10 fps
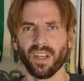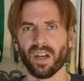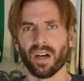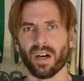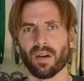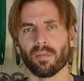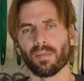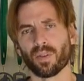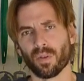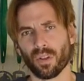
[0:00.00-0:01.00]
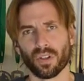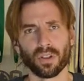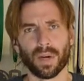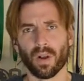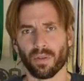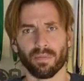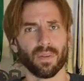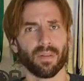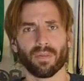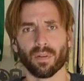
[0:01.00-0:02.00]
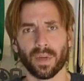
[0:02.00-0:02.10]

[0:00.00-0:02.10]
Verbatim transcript: Um, so just about a full